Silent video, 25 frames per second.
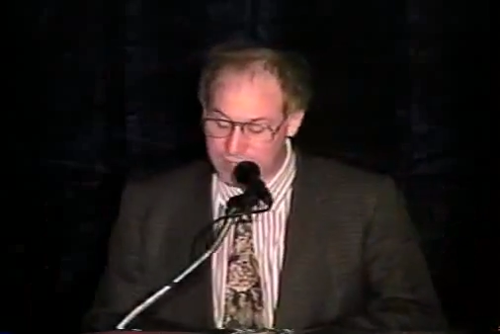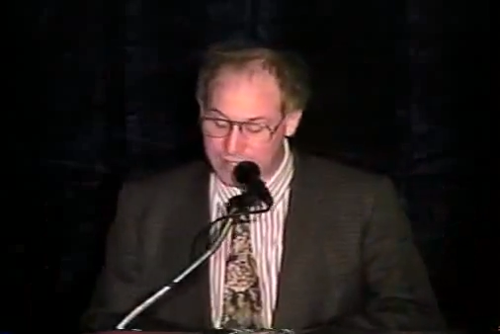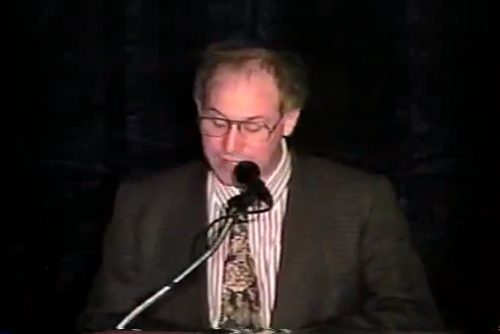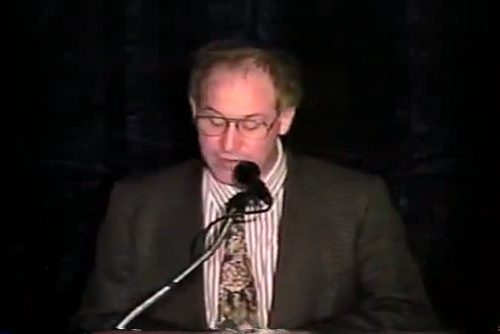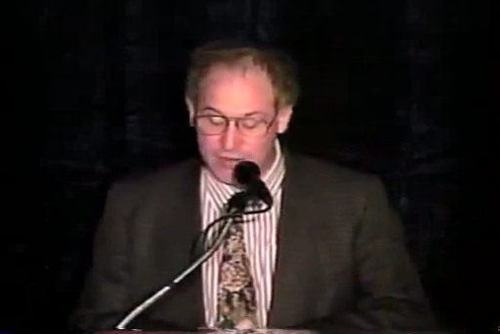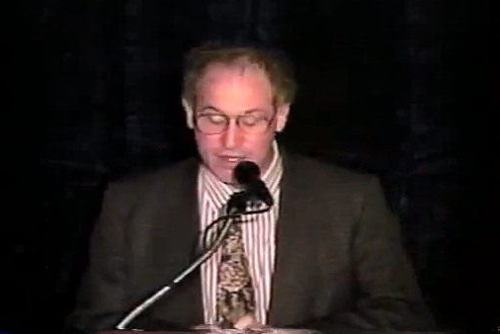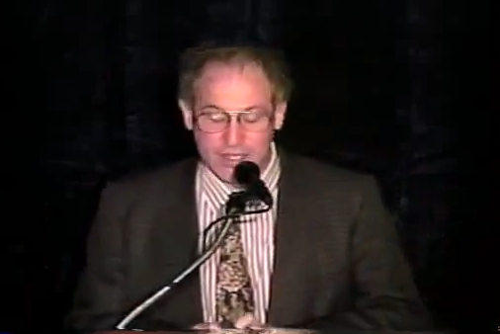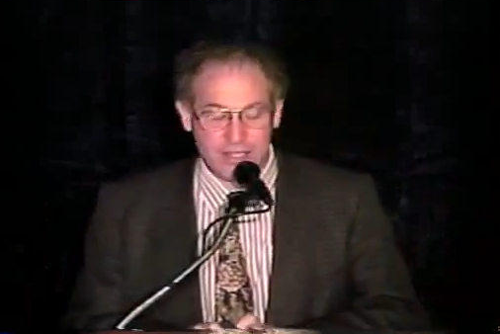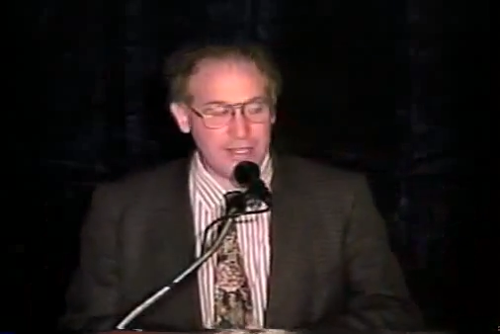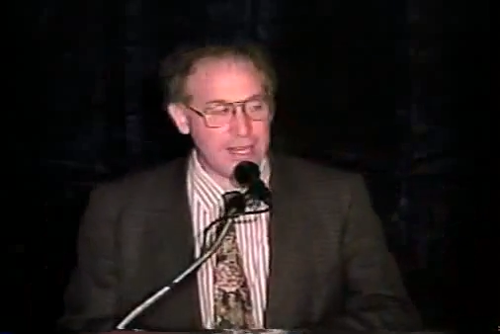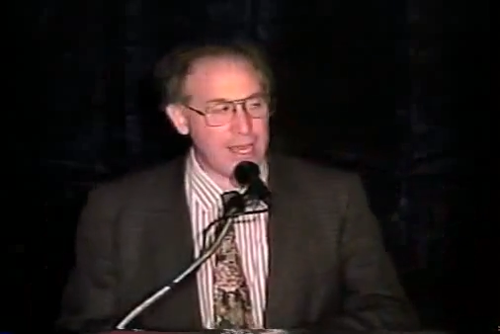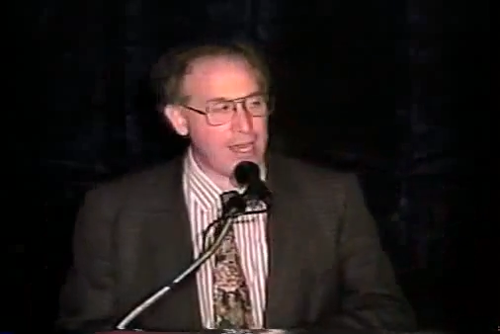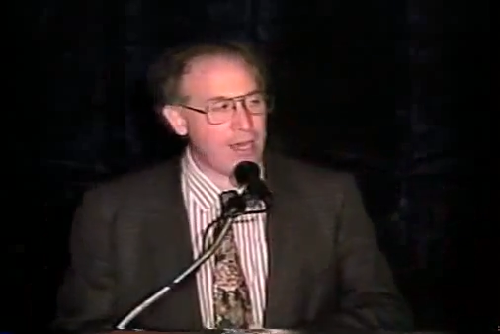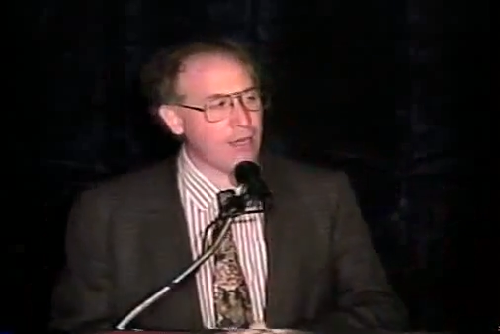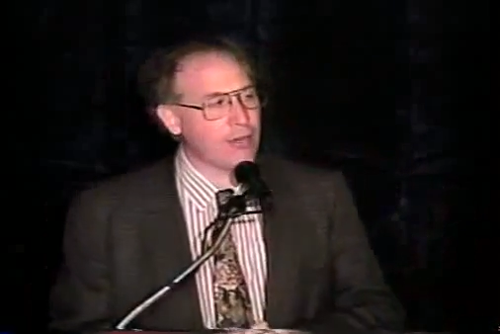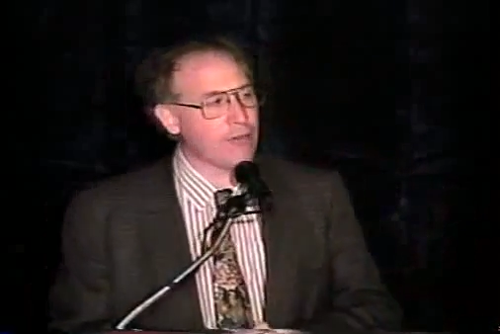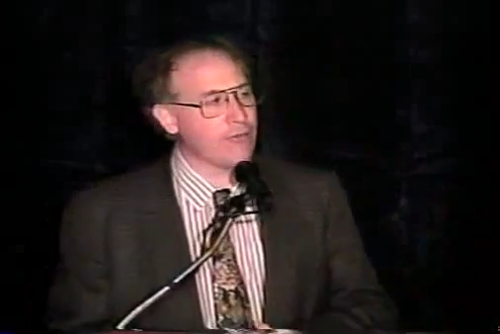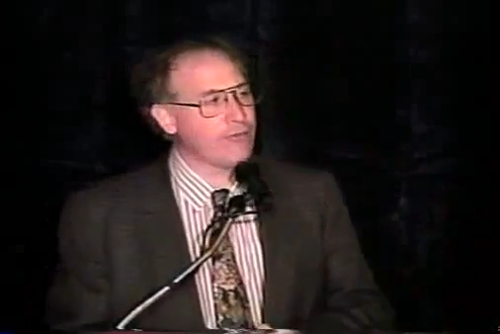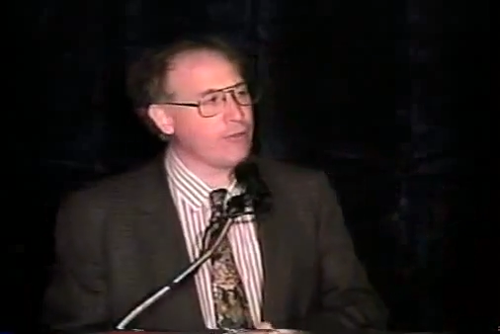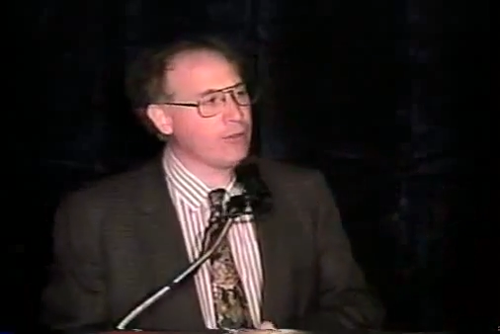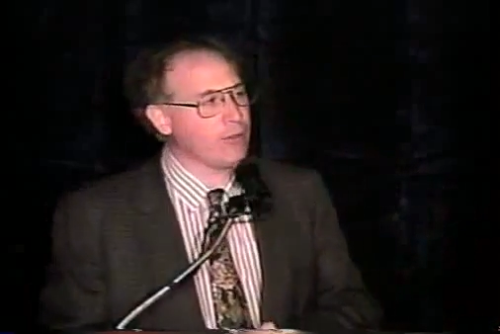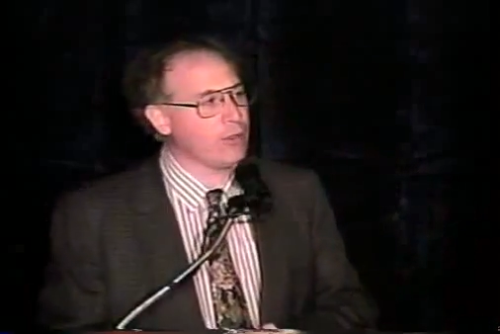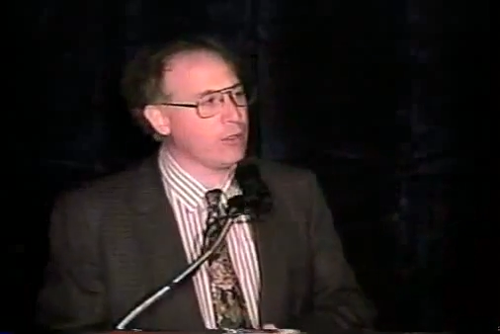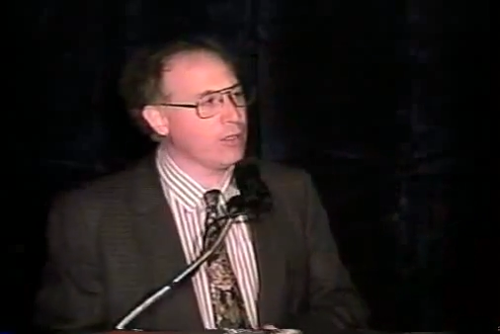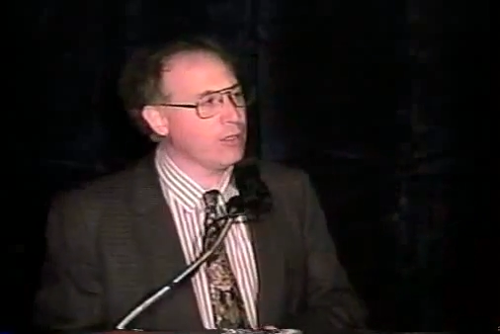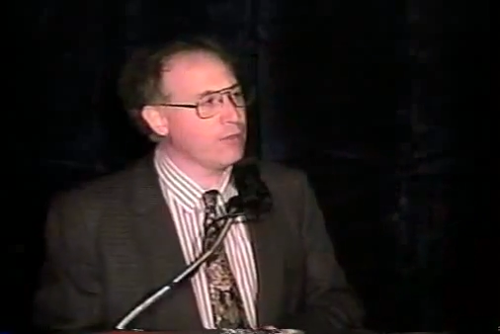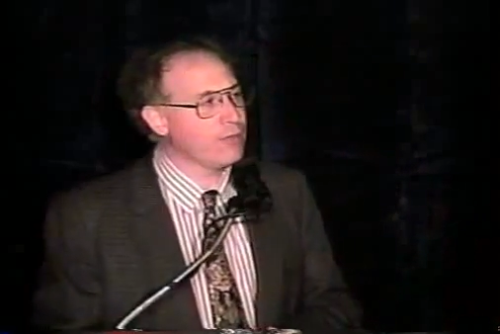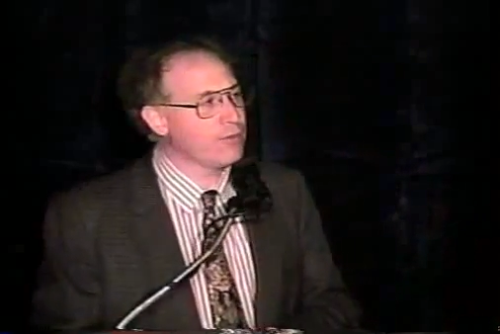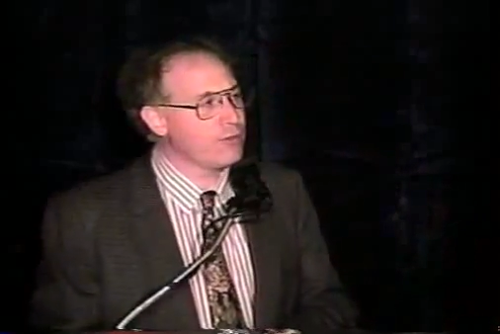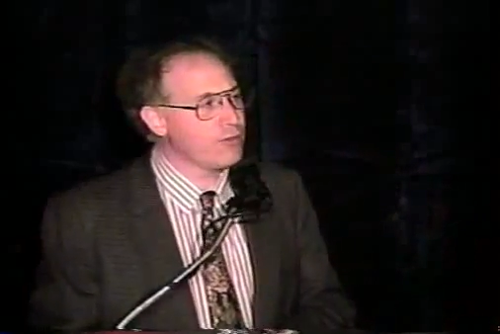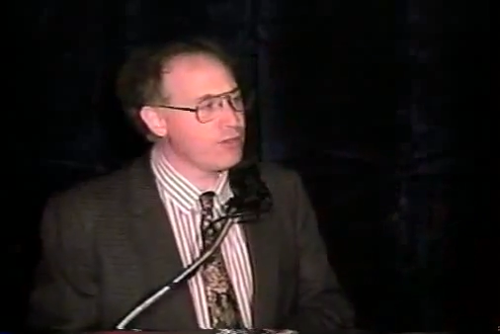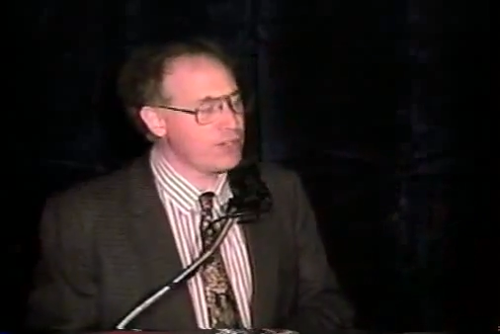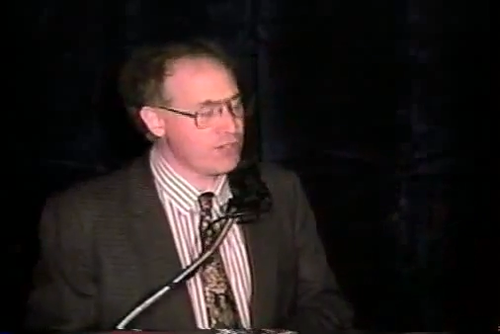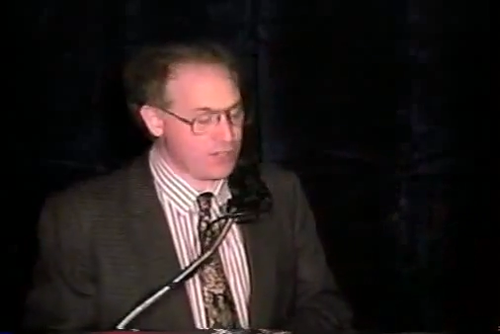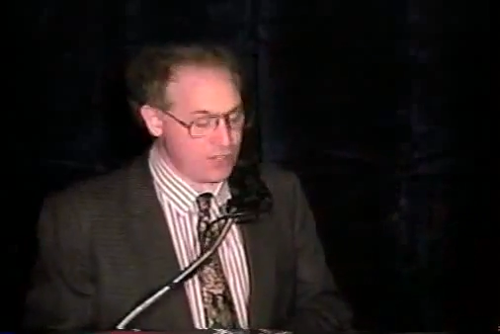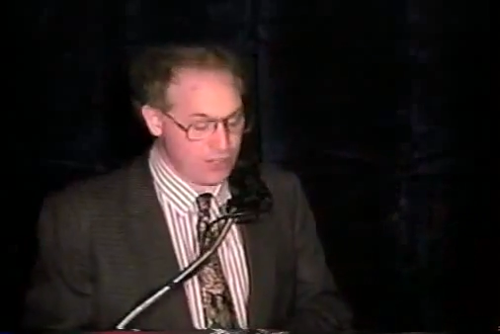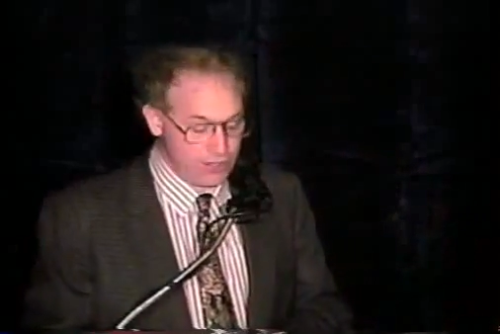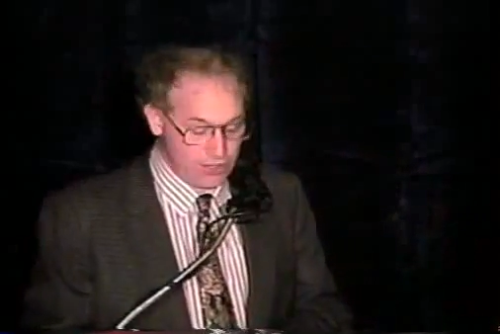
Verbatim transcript: the downfall of Christian